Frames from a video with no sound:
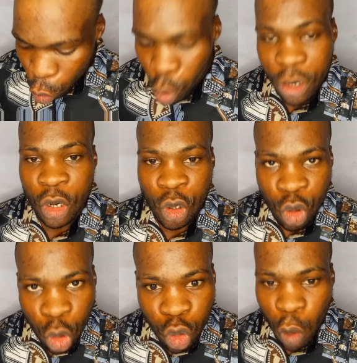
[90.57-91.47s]
So
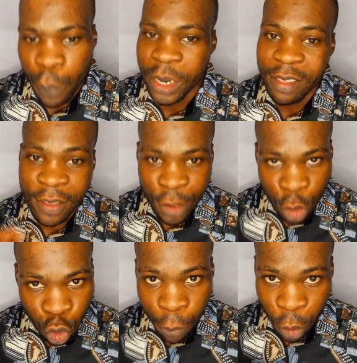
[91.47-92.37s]
this is
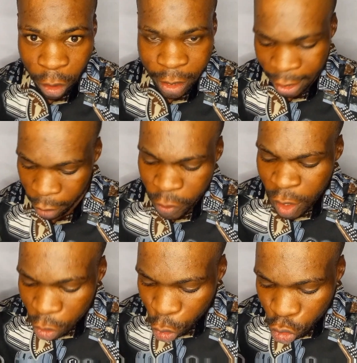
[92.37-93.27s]
YouTube talking now.
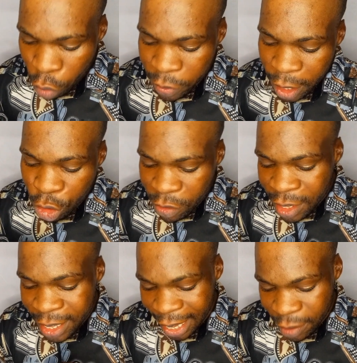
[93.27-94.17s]
So YouTube say
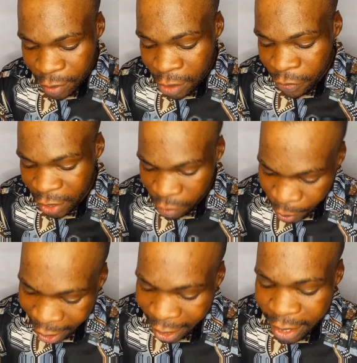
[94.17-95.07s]
using ChatGPT,
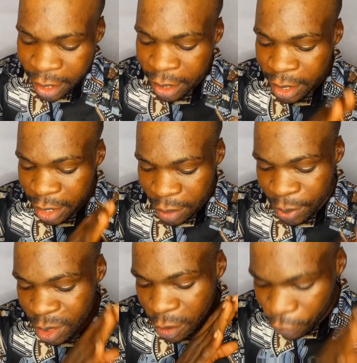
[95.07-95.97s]
specifically
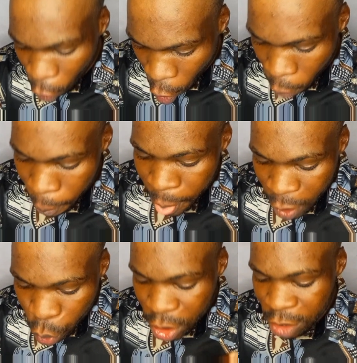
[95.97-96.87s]
GPT-4,
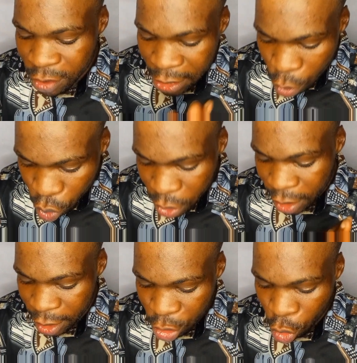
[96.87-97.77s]
which is new
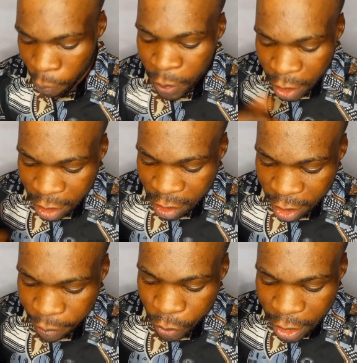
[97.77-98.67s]
generation,
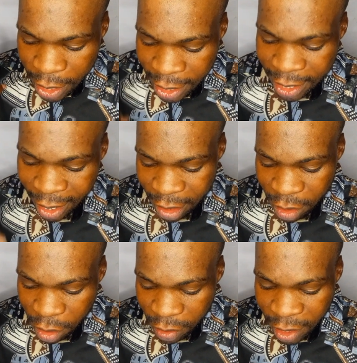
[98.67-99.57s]
it can
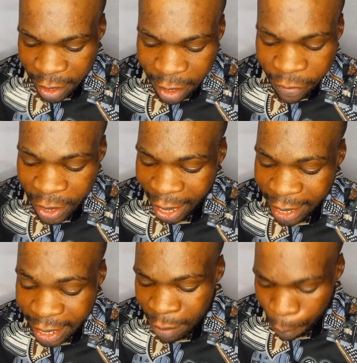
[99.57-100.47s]

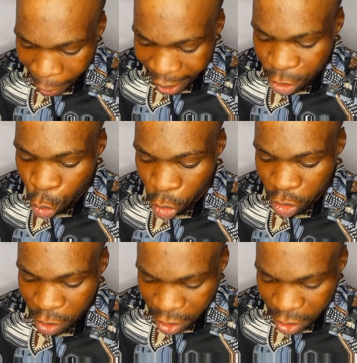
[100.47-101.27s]
significantly impact your